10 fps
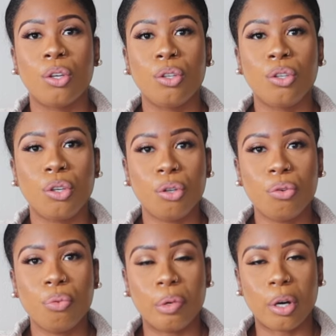
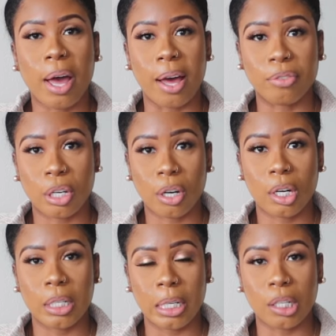you will have
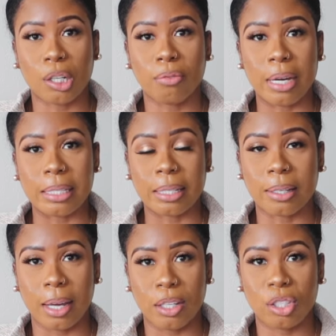turned in your
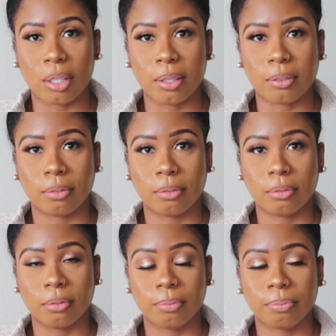resignation.
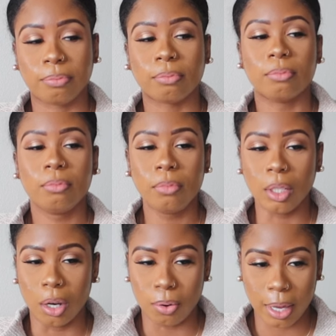
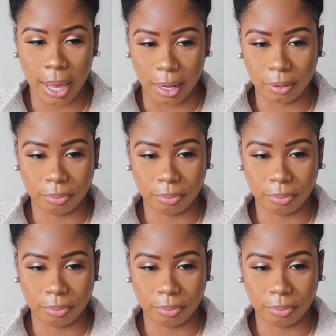Okay.